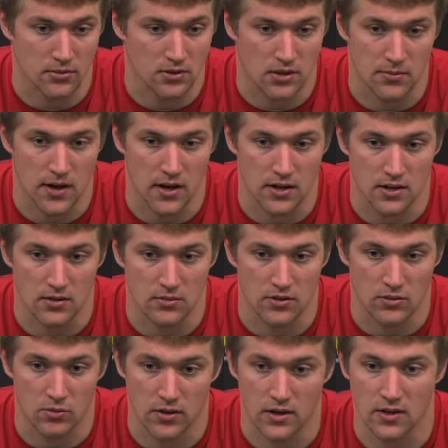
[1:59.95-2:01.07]
to come out of here with a
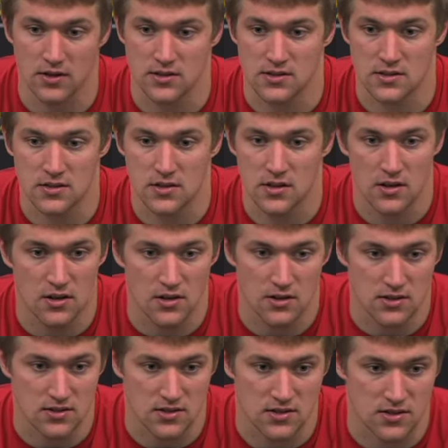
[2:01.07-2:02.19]
win is
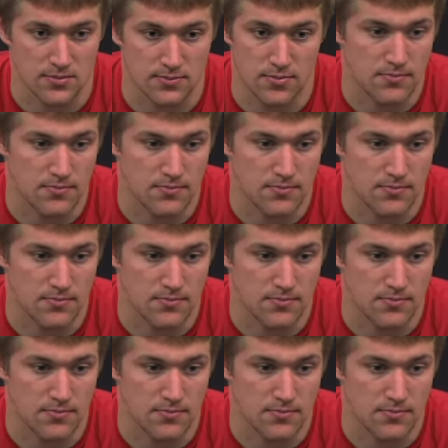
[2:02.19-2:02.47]
is just